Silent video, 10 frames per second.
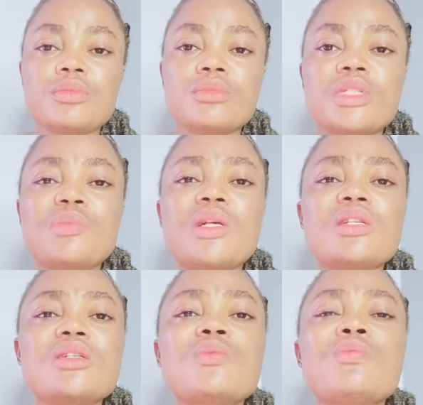This
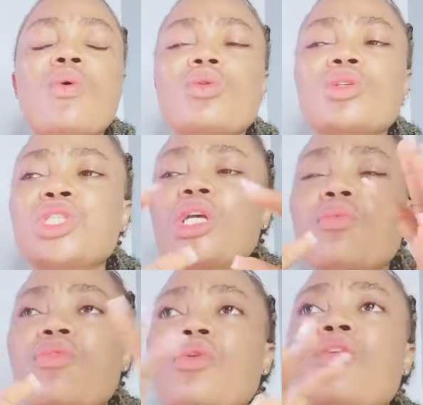person spoke
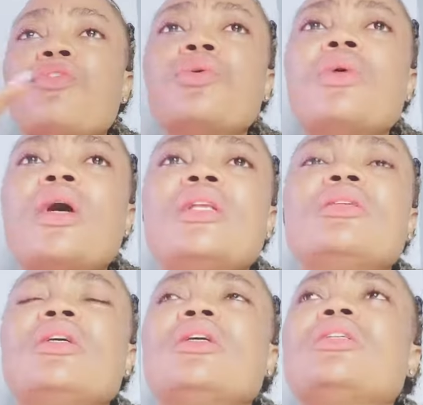shameful of you, and
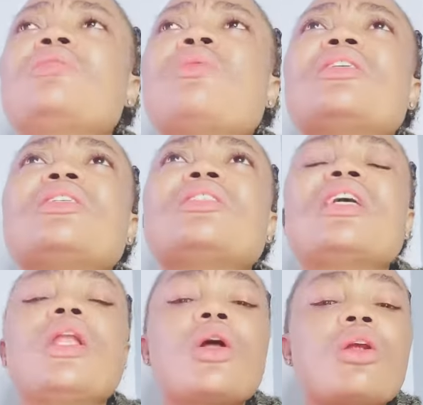this person said
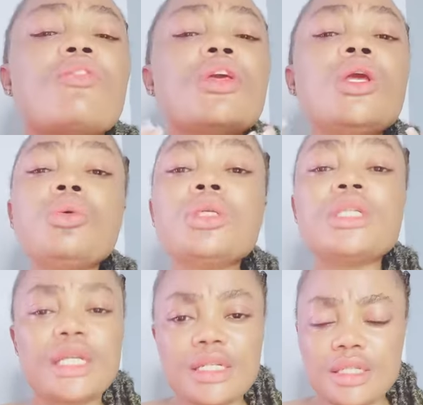a lot of ill
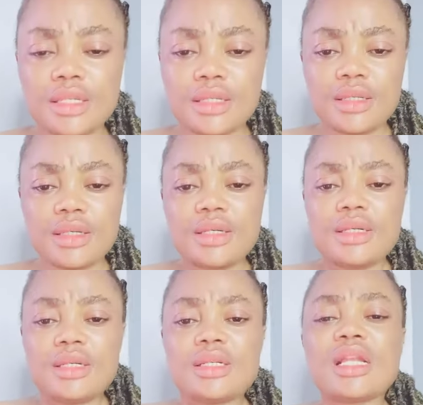things
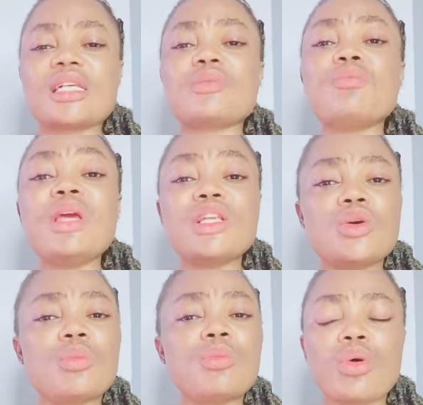that has made
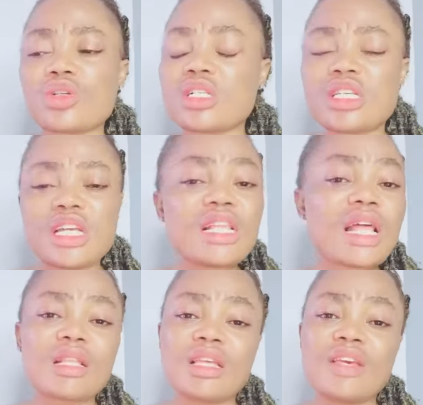your boss think
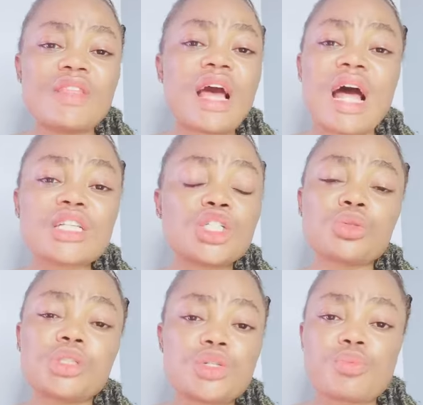that if they hand
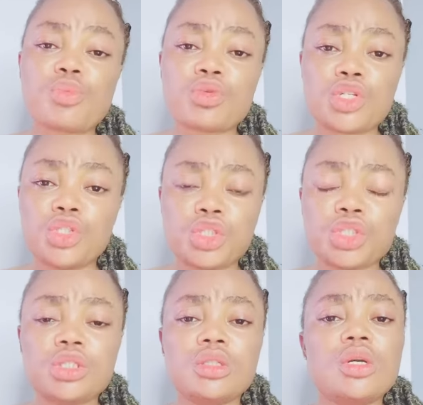you this
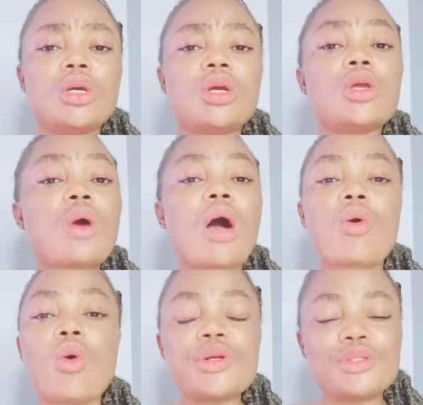position, you are
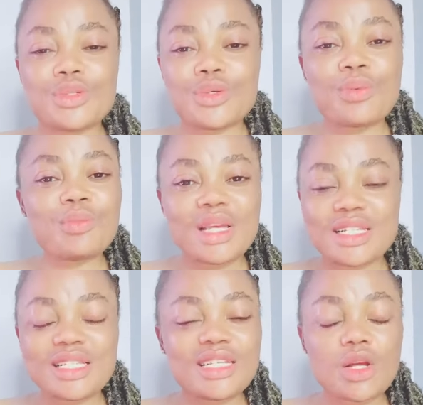going to so
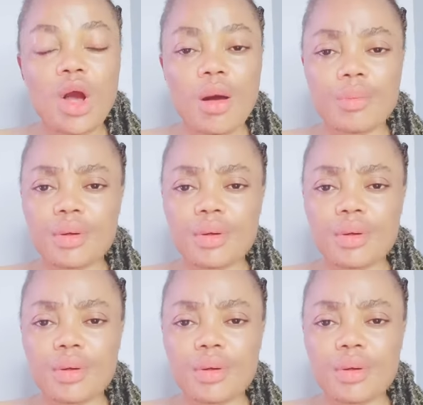mess it up.